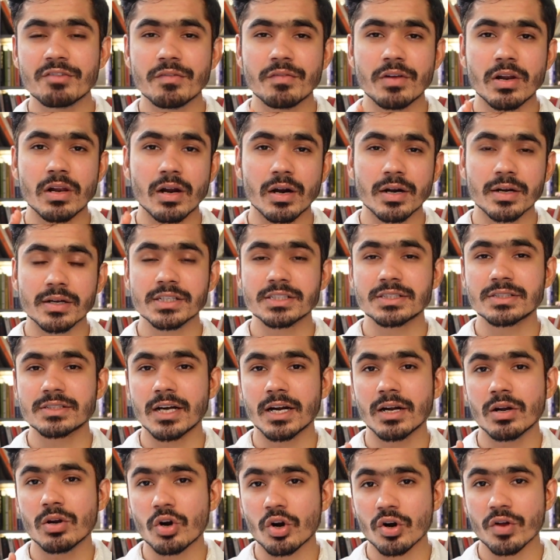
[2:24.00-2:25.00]
we will
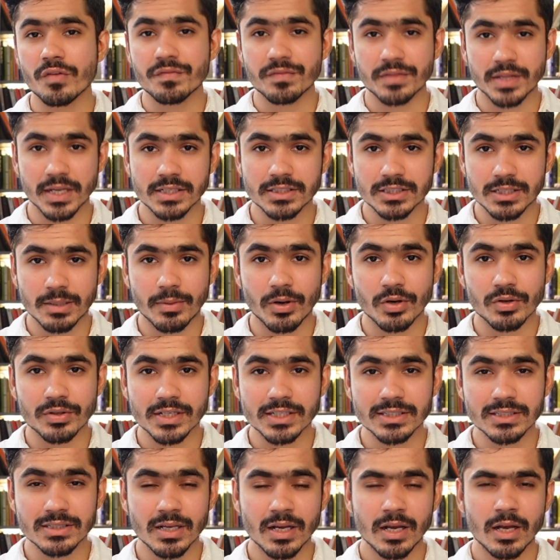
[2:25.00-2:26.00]
understand a lot of things about
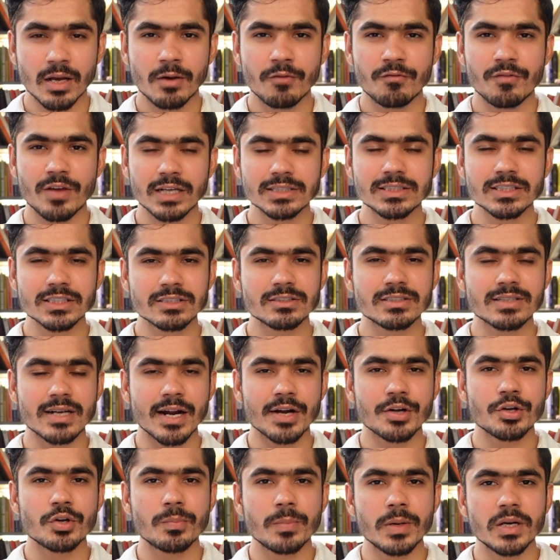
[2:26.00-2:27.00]
this. We are just
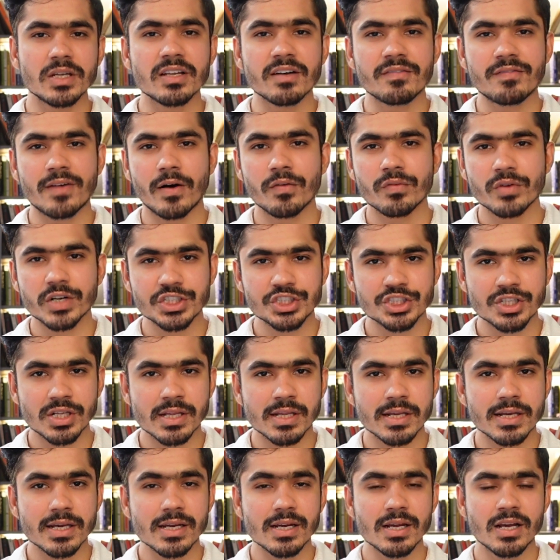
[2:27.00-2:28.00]
trying to build the foundation
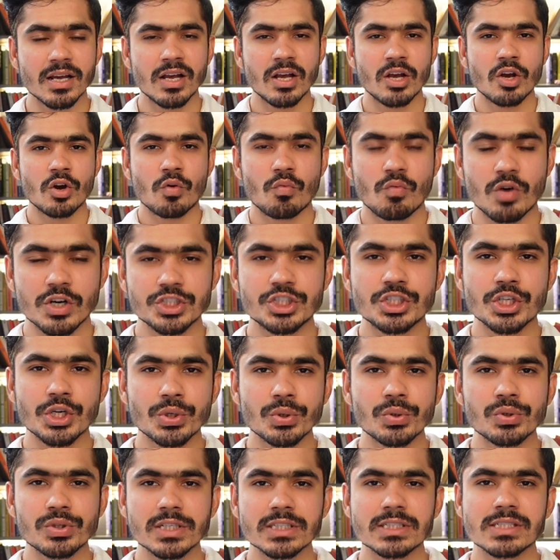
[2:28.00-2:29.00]
here. Once you
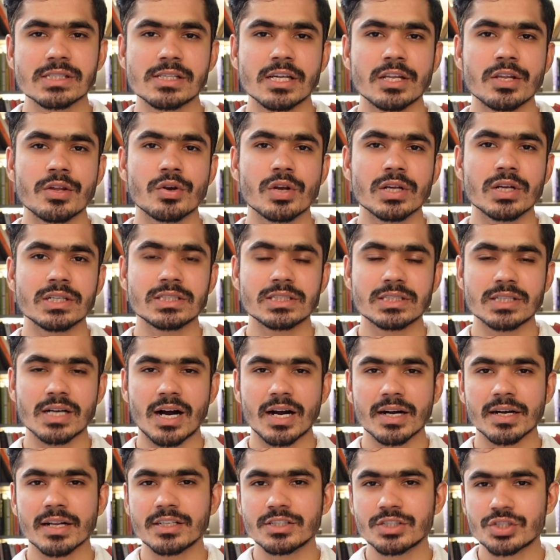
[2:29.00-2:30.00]
do this, then you can
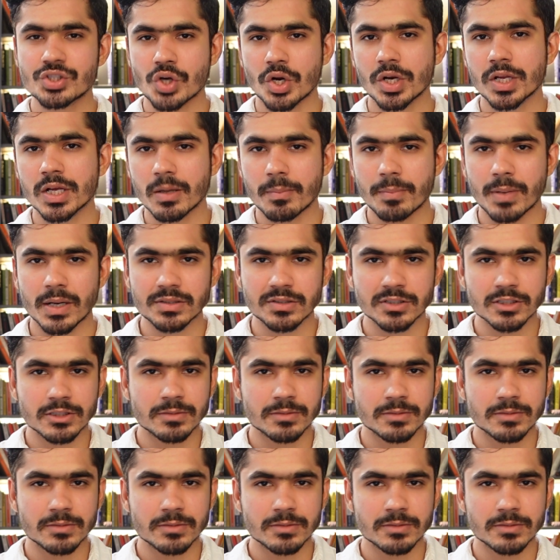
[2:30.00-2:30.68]
start installing Apache